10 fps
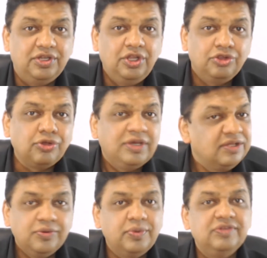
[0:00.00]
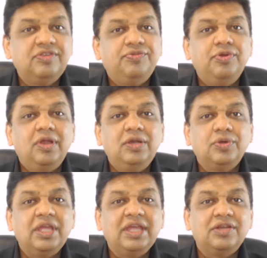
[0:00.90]
So in other words, if you are
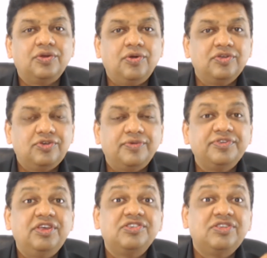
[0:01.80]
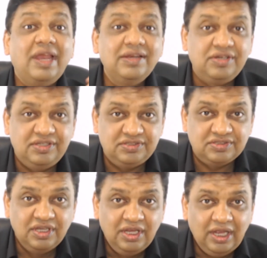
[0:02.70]
looking at a cost of, say, salaries,
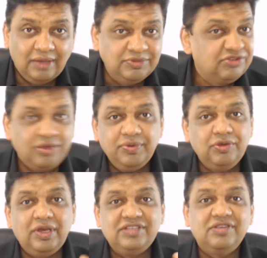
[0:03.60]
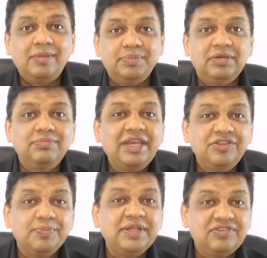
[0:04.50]
I'm just giving you an example,
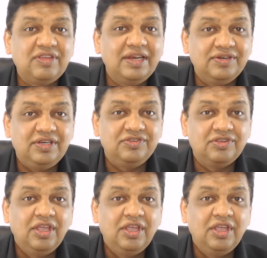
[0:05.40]
management salaries.